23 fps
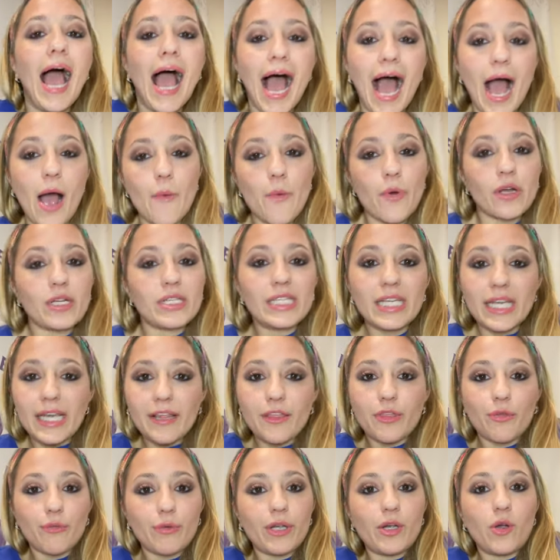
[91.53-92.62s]
our
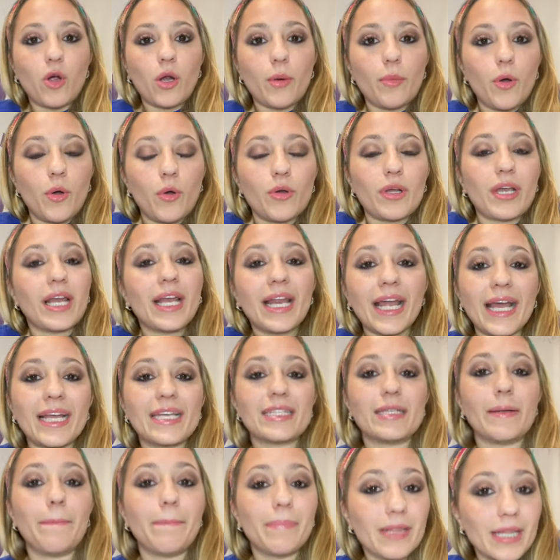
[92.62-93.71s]
T3 hormone can get
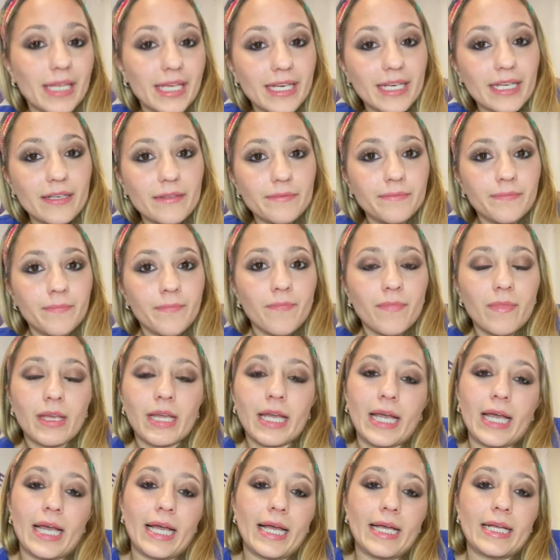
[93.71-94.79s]
depleted.
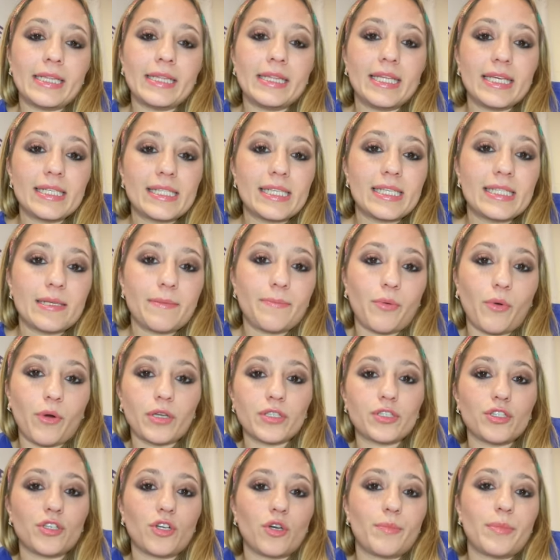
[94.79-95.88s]
And this is
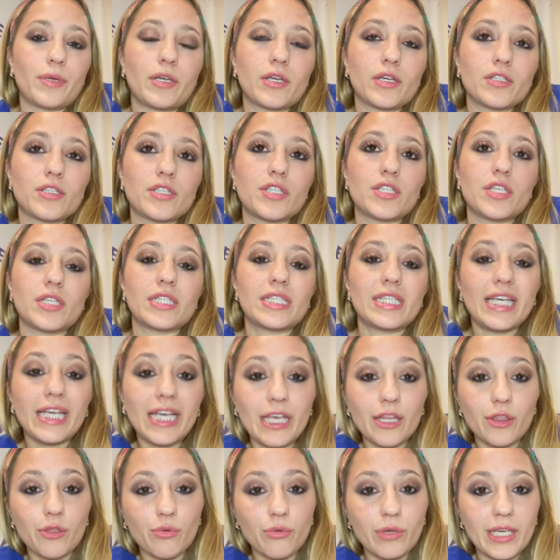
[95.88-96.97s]
important to know because the
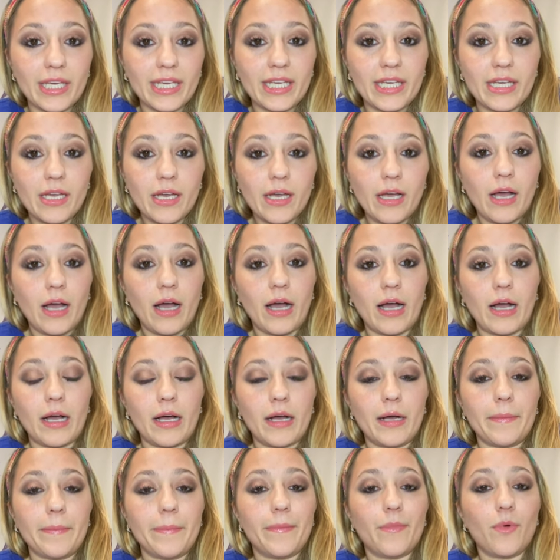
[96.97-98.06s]
T3
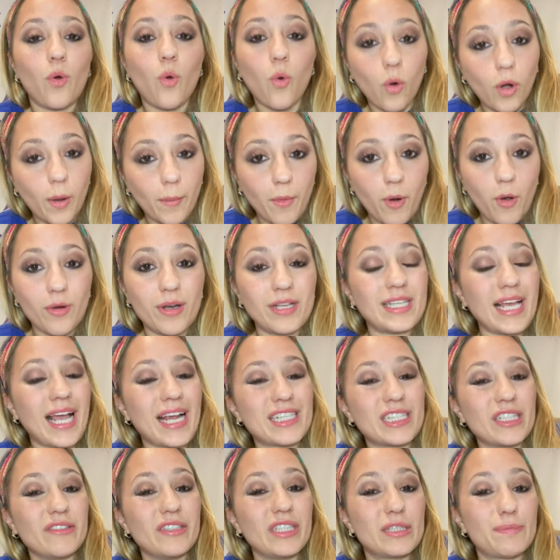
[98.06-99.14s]
hormone is
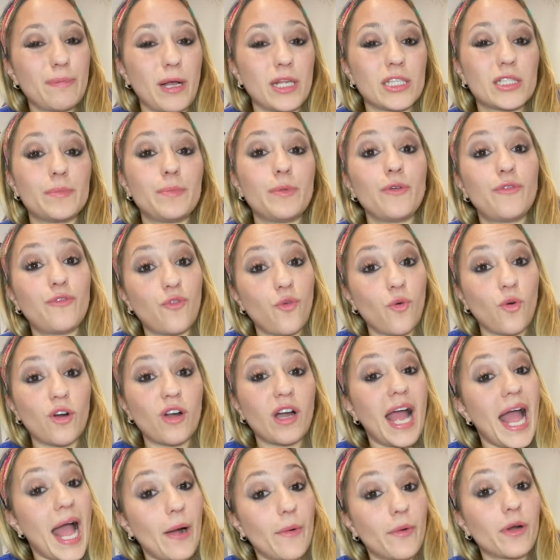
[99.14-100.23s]
actually responsible
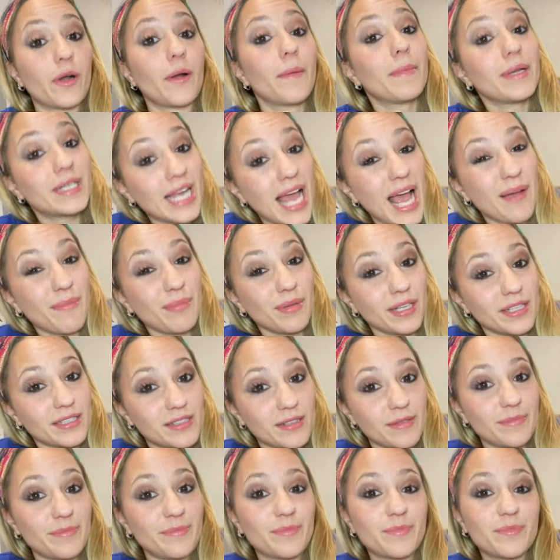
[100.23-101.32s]
for our
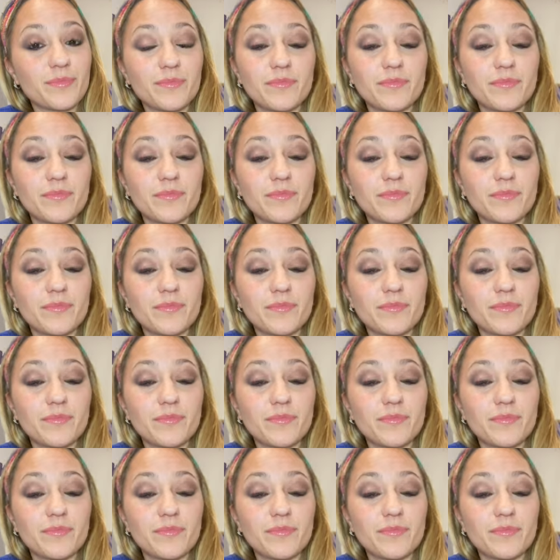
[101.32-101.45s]
metabolism.